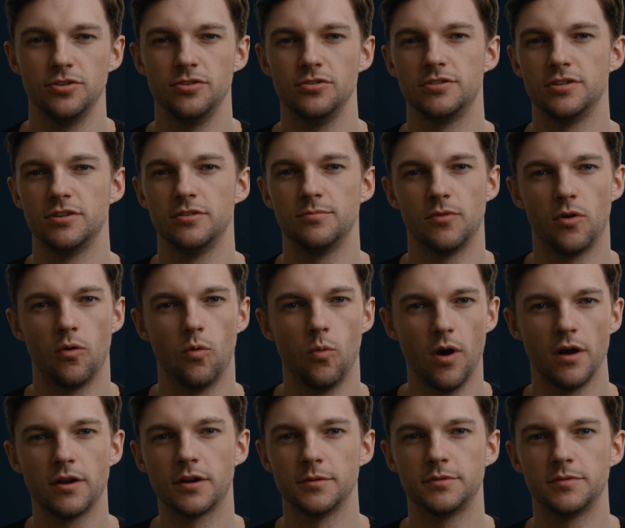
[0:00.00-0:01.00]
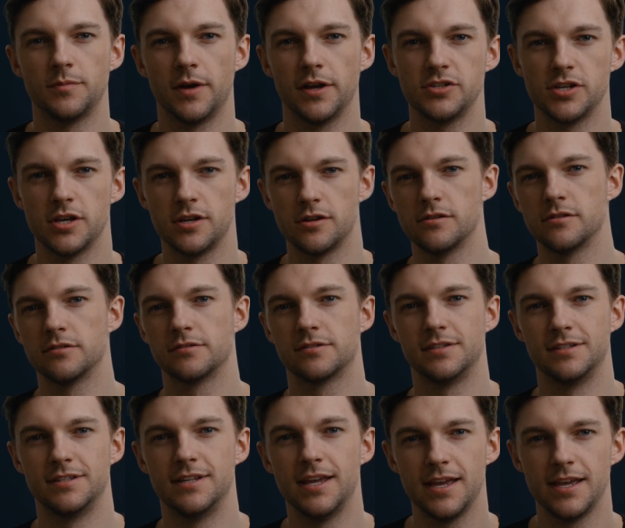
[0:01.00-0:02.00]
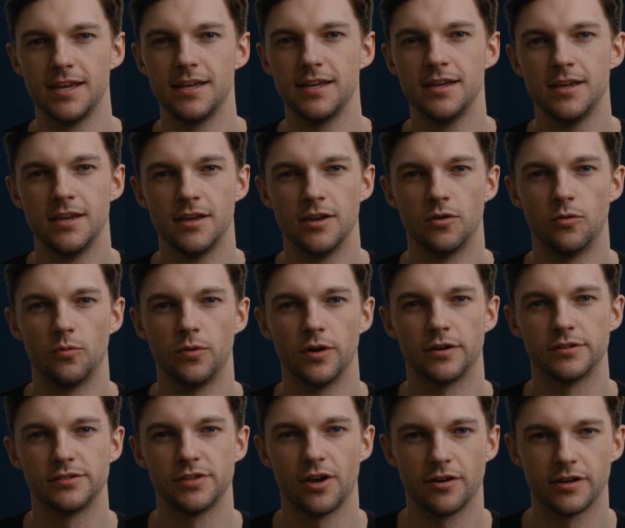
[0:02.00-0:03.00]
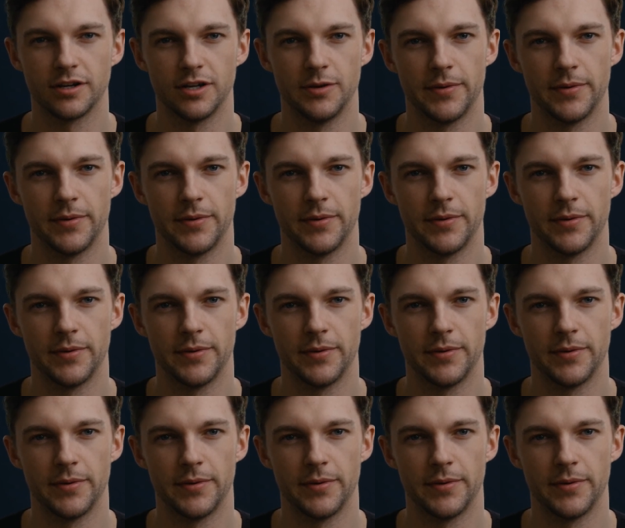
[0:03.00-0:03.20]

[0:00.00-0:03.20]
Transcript: YouTube, welcome to my channel. Today we're talking